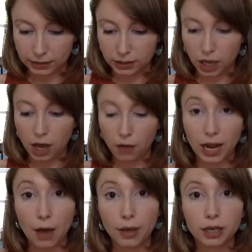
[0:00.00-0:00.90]
So
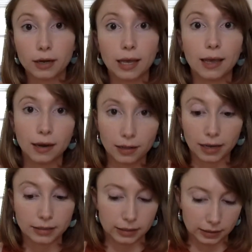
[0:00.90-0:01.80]
now I could
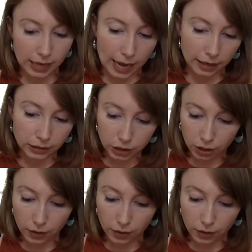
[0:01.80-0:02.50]
analyze this data too.